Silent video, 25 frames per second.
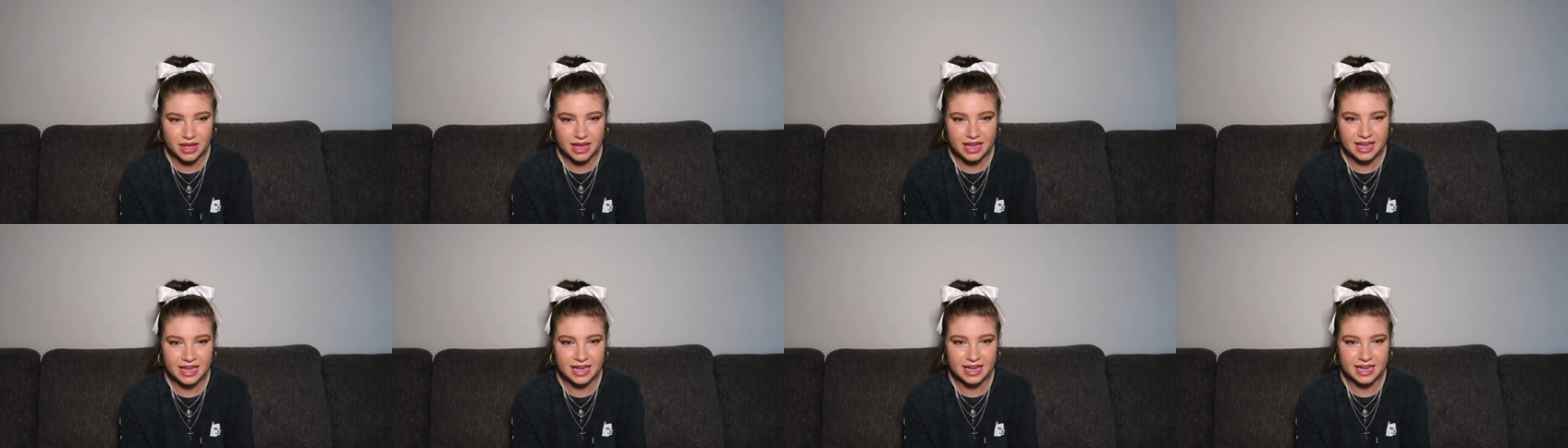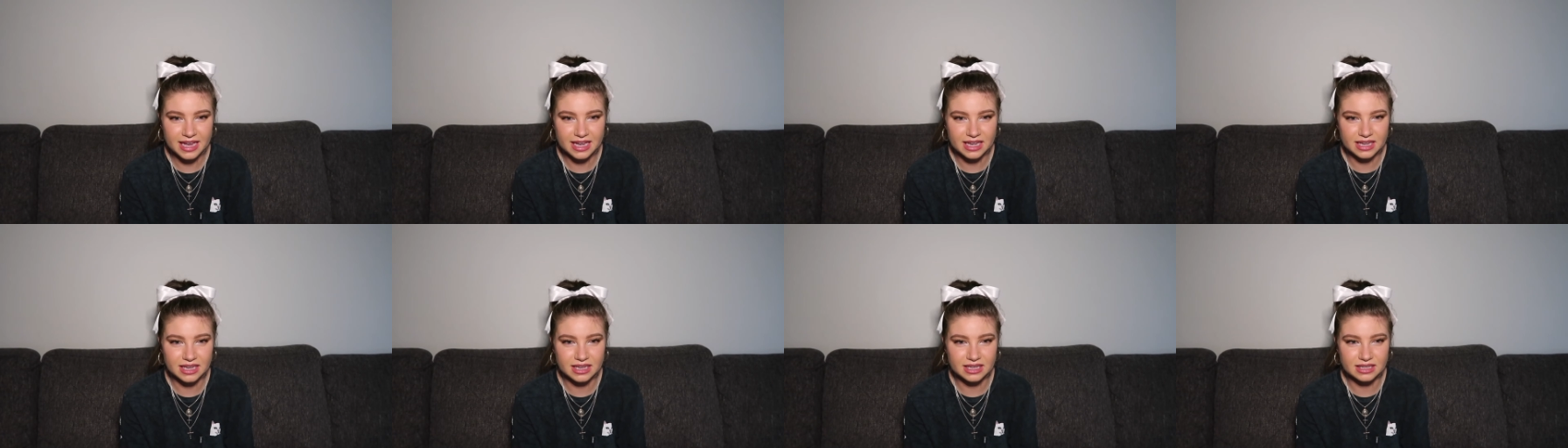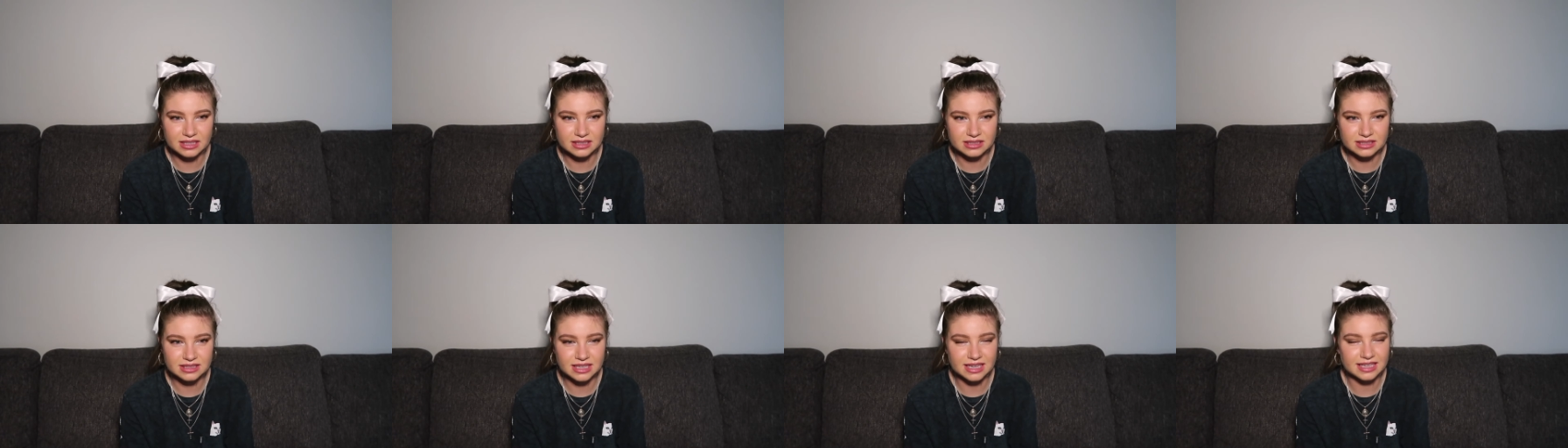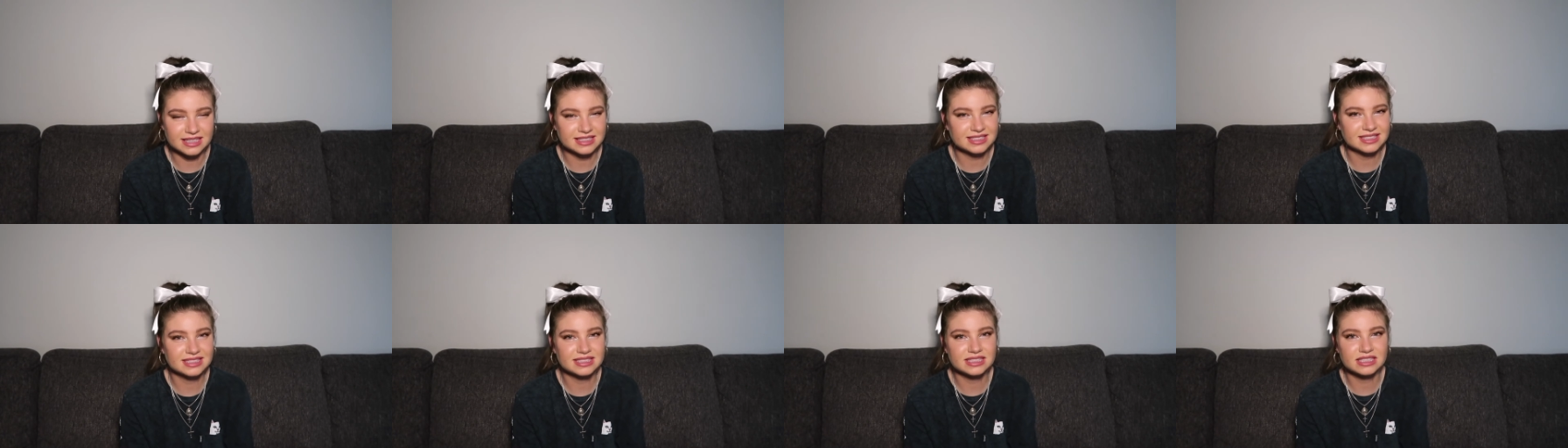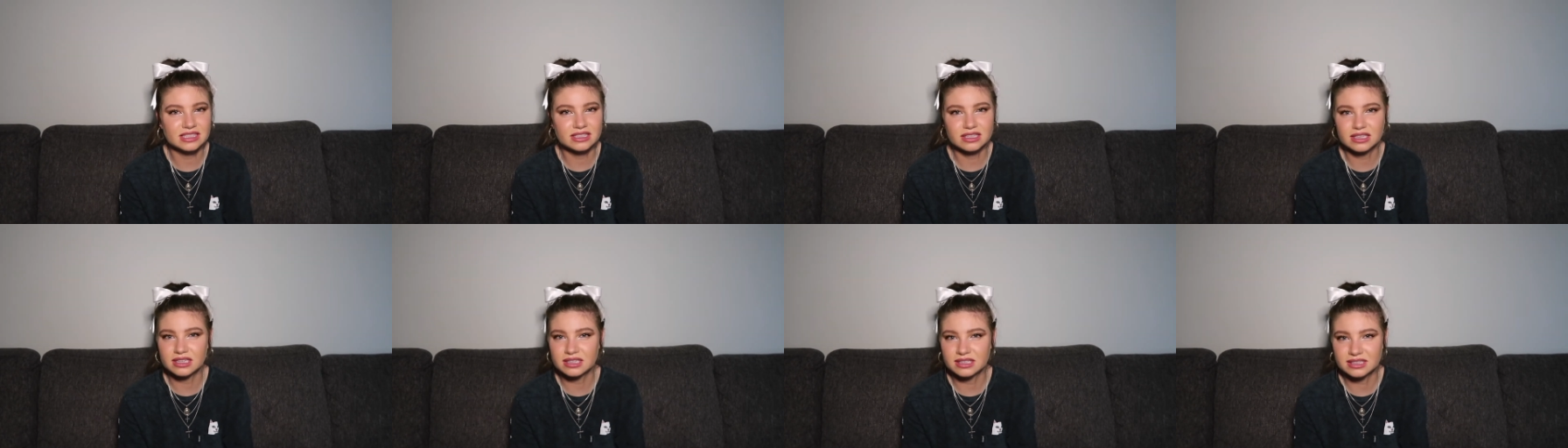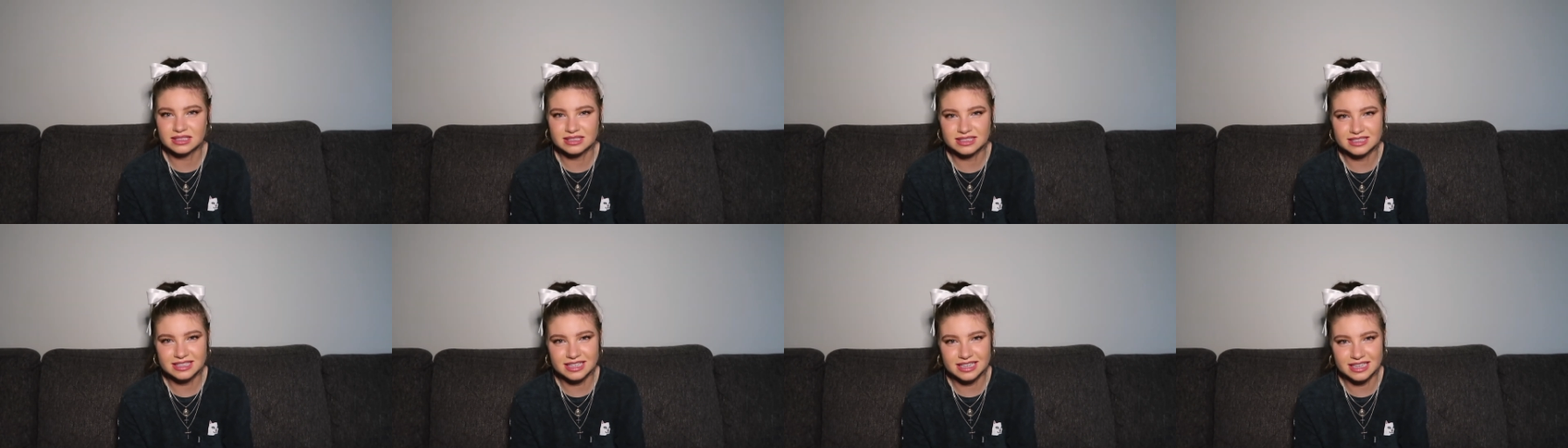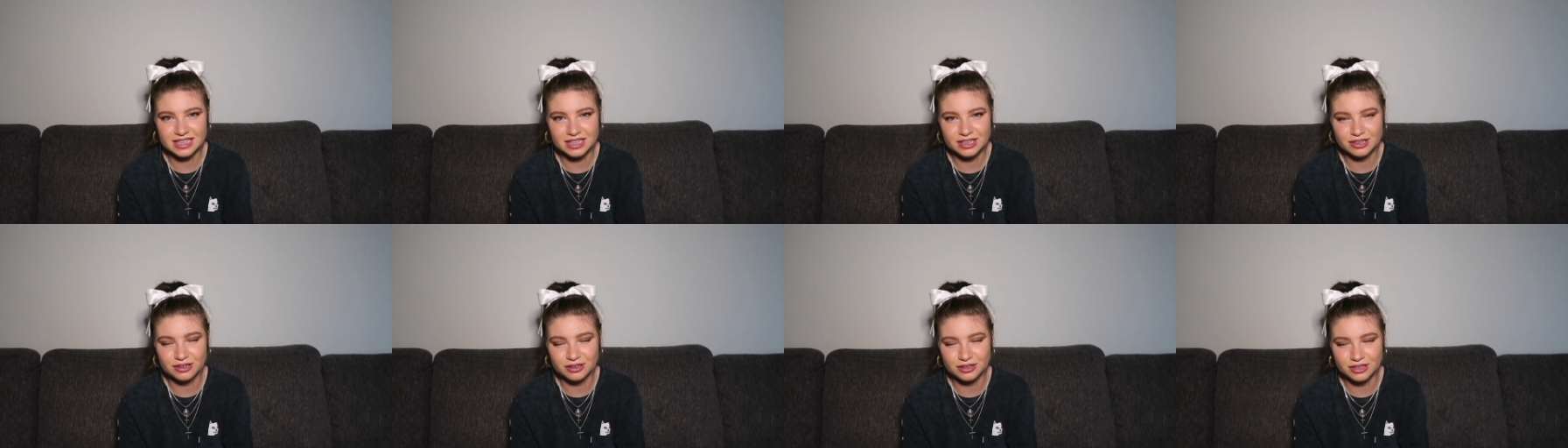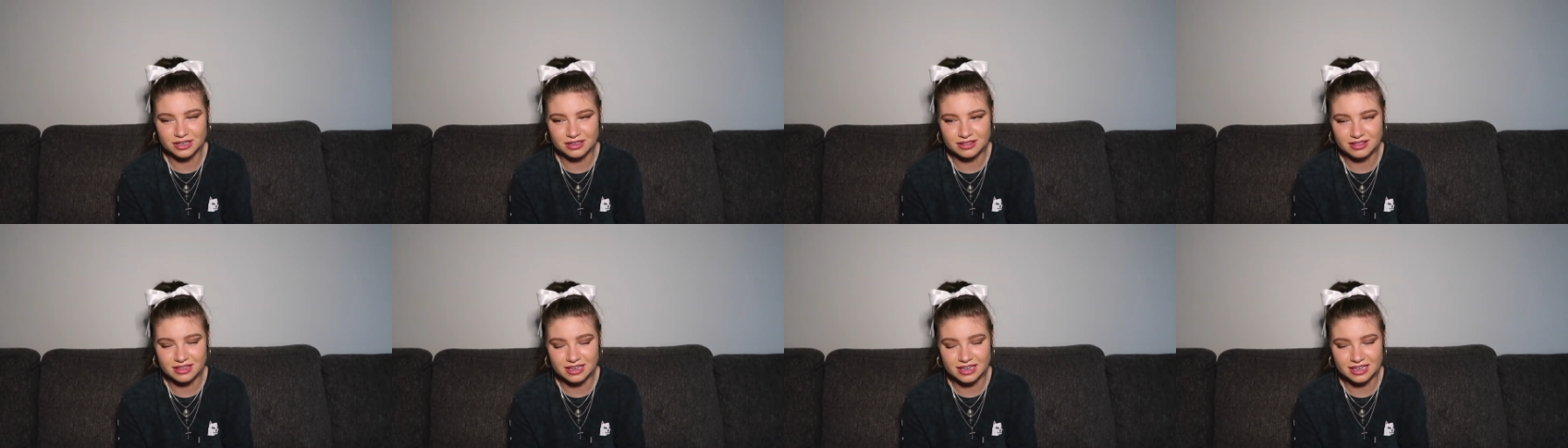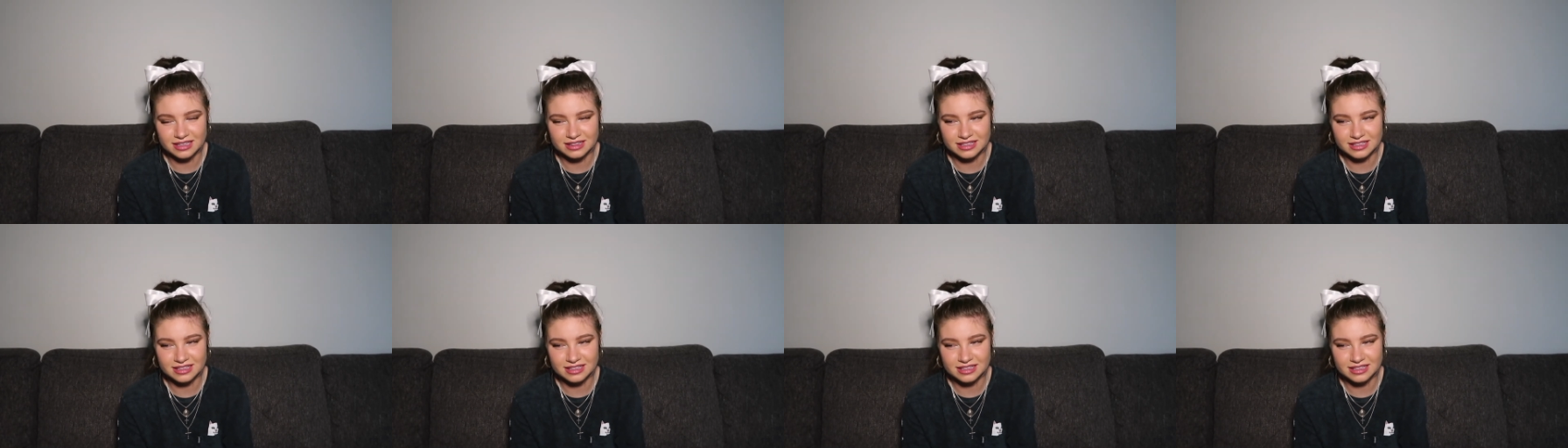and like still didn't hear anything.